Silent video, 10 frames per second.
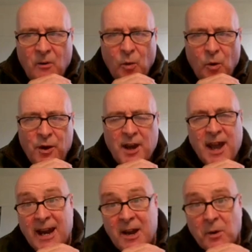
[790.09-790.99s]

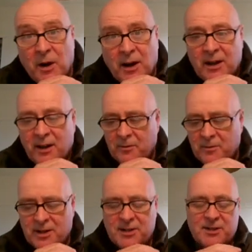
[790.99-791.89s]
walking anywhere on
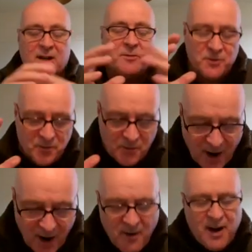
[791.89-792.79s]
Merseyside, which was
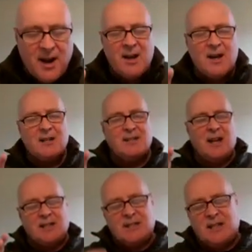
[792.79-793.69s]
very
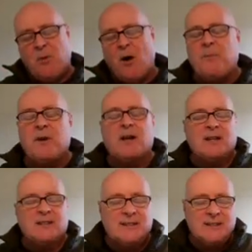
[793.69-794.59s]
densely
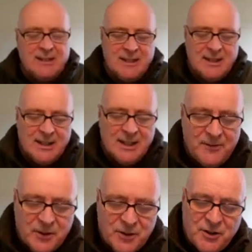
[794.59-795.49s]
populated,
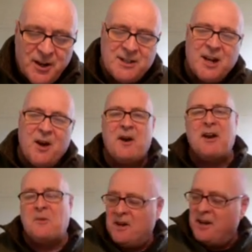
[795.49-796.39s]
if you tried to go
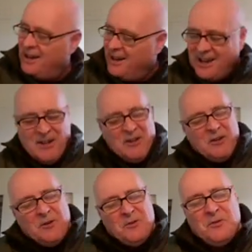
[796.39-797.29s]
anywhere,
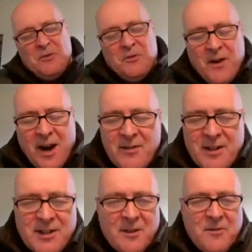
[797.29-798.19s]
you
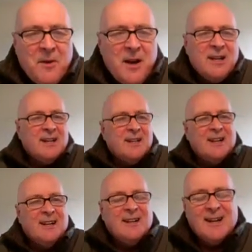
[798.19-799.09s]
found yourself
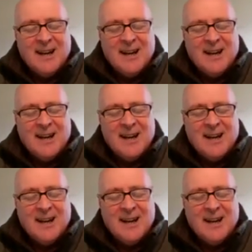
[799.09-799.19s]
immediately